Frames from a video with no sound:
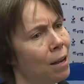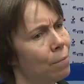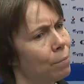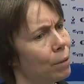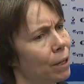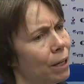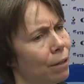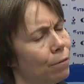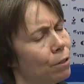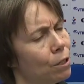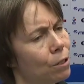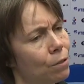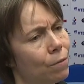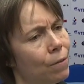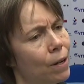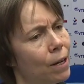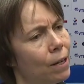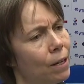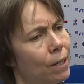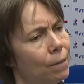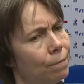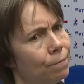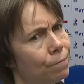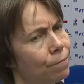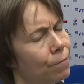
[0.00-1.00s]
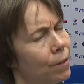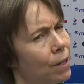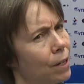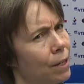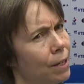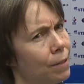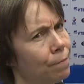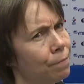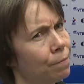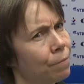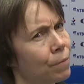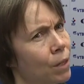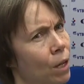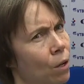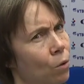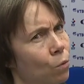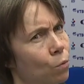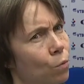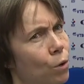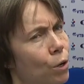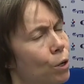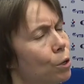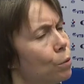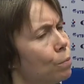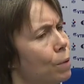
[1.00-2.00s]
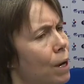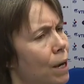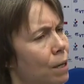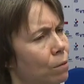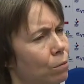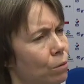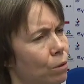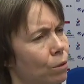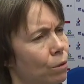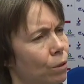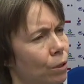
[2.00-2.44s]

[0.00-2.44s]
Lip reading: But I was very, very worried about